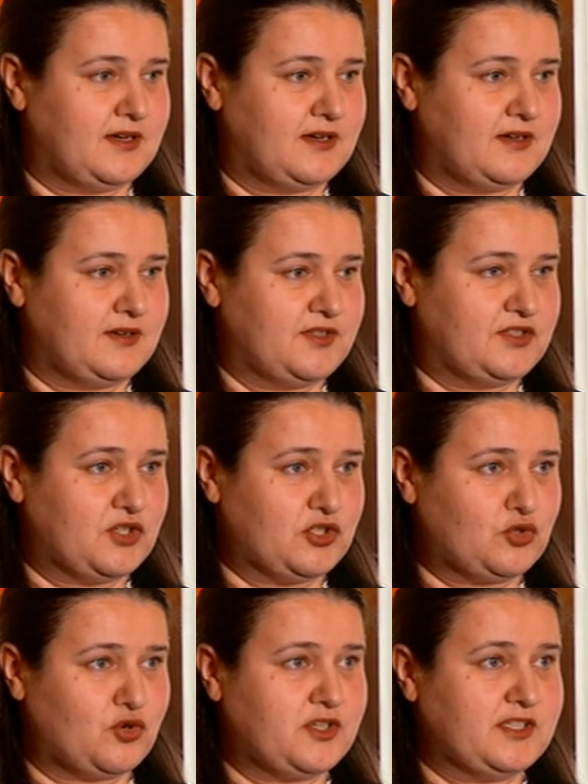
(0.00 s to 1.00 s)
uh, the
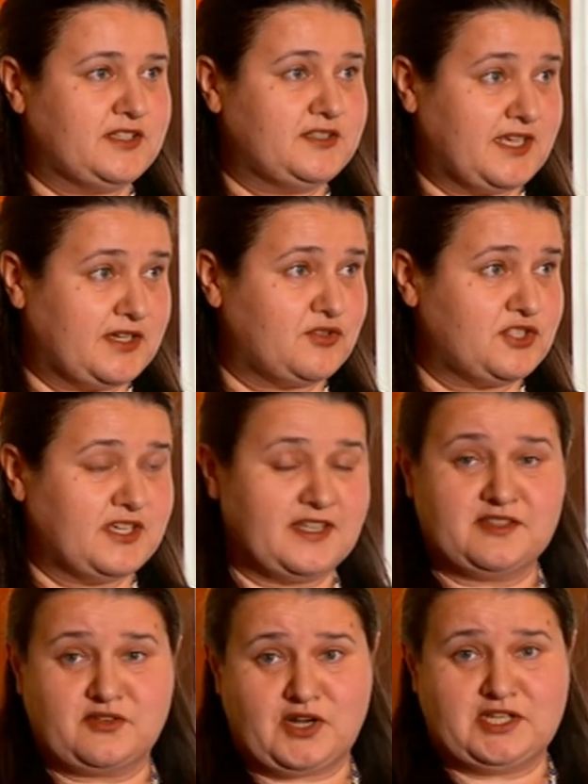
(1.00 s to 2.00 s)
territorial integrity
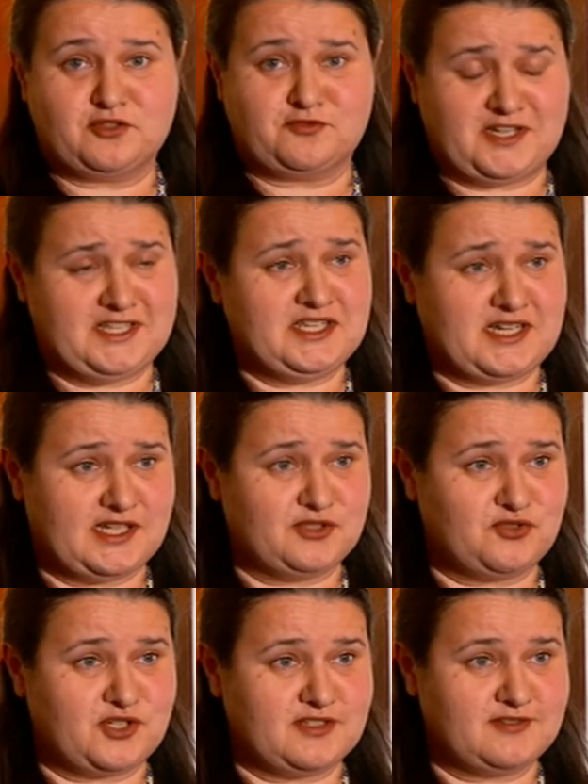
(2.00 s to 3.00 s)
and the right of any
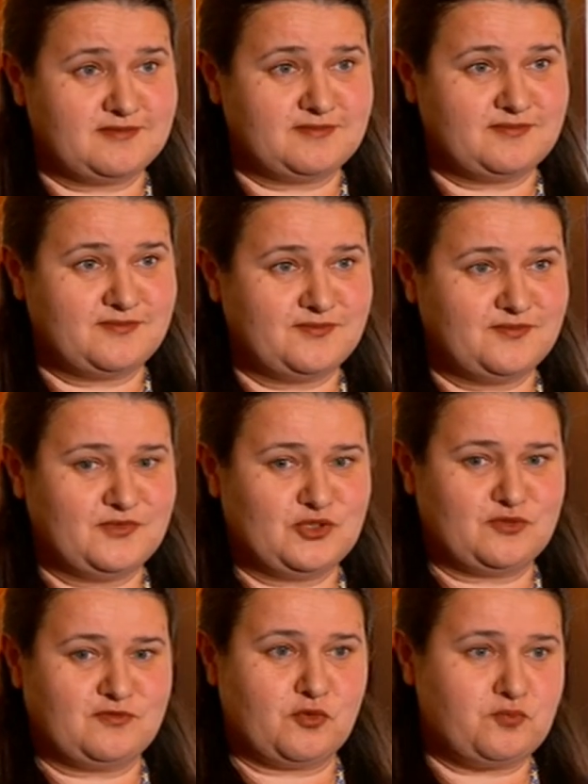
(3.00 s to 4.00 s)
country
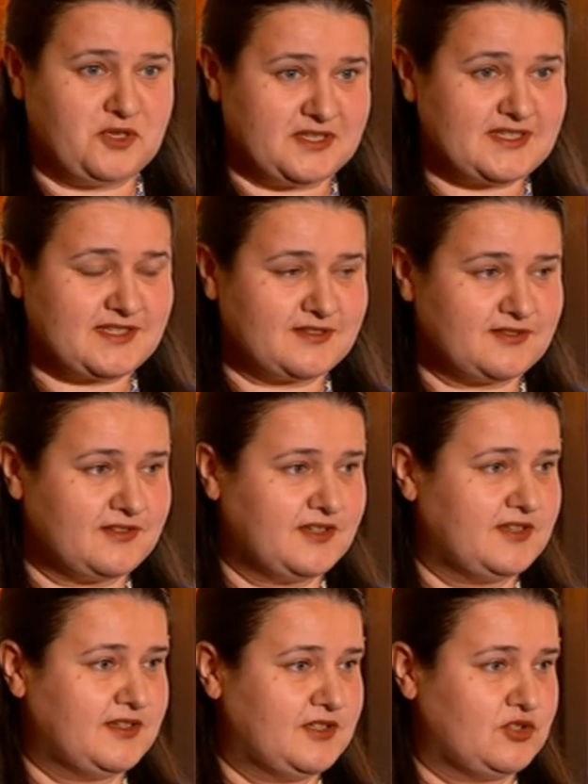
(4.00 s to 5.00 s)
for peace
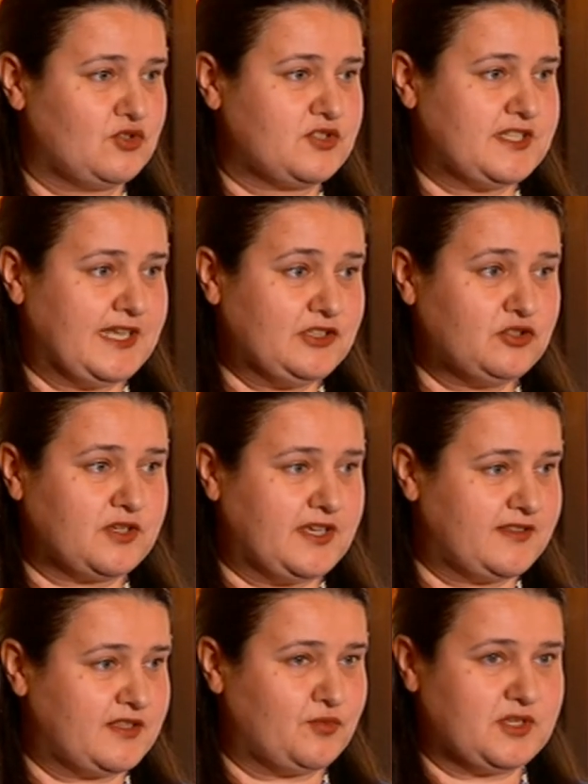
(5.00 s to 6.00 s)
to stand
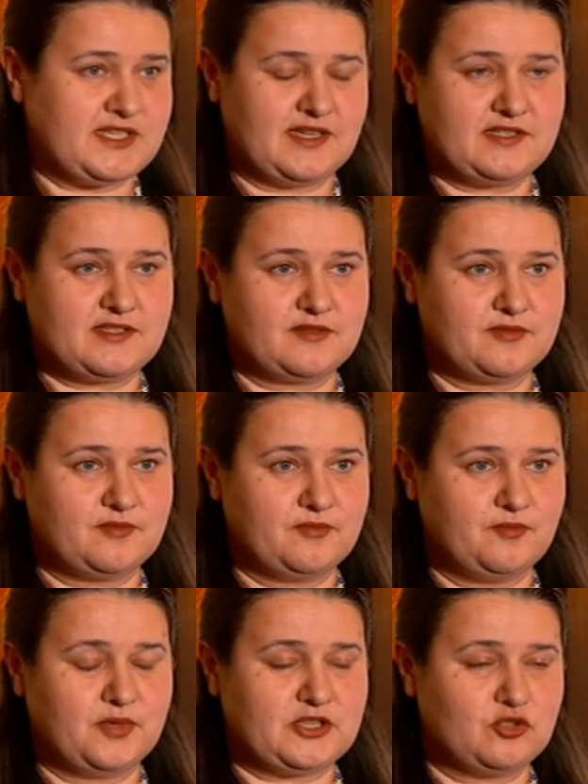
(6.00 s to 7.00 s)
together with us
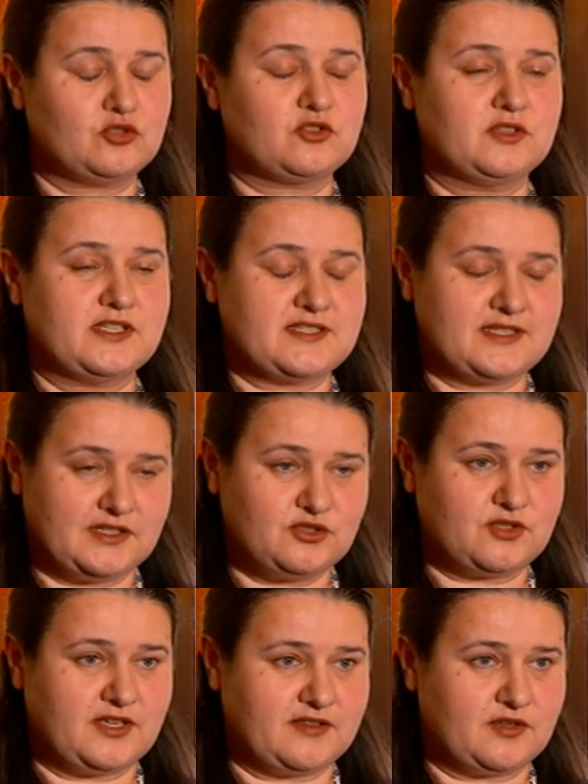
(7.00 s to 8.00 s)
but not only
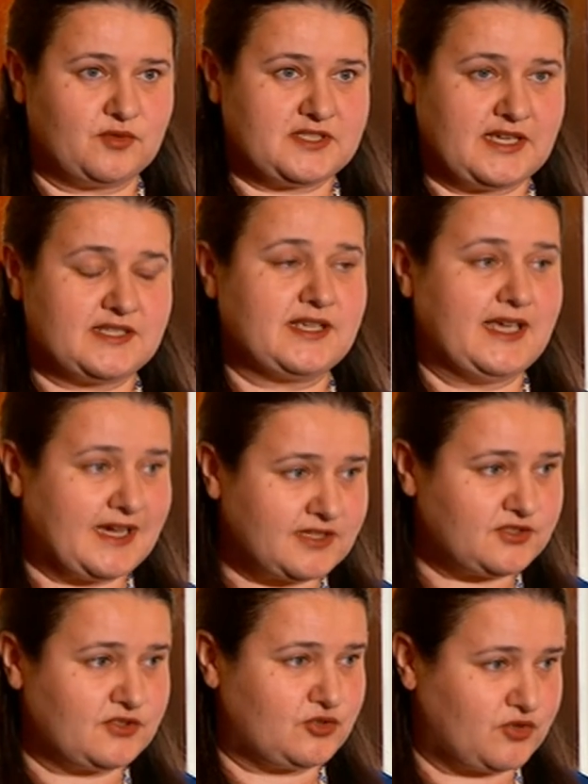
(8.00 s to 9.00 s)
stand together with us,
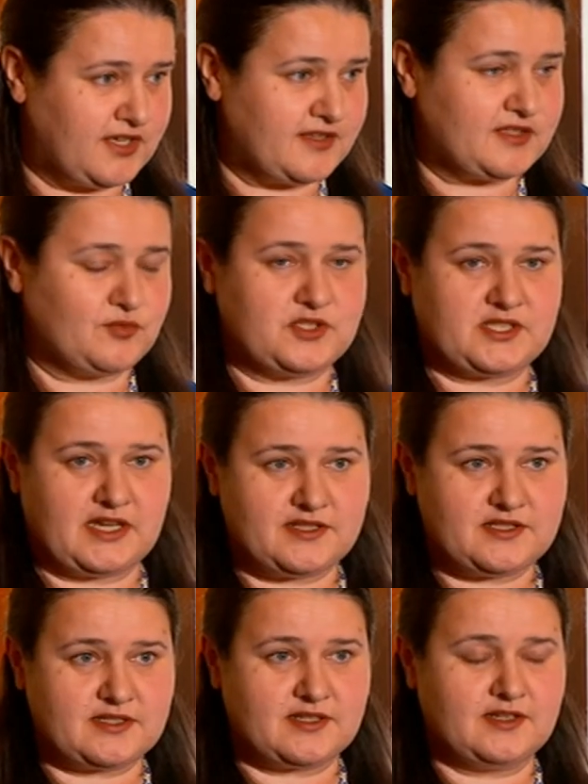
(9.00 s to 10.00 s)
act together with
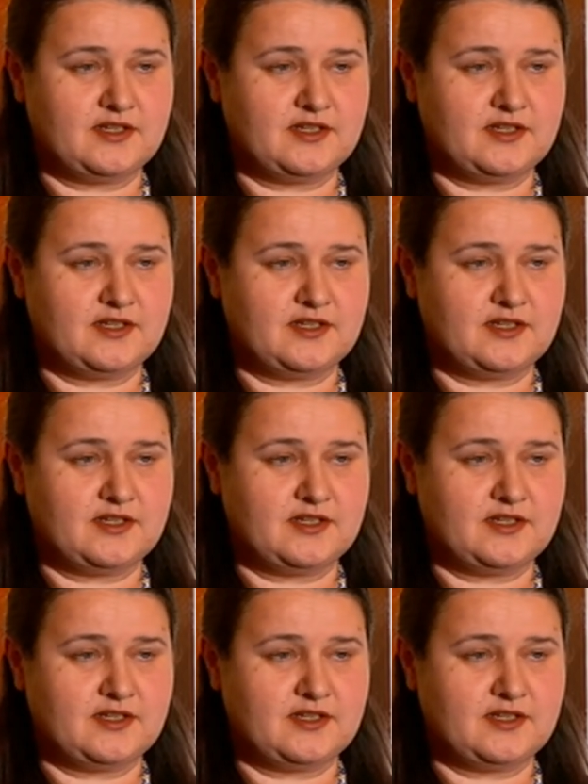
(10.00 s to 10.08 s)
us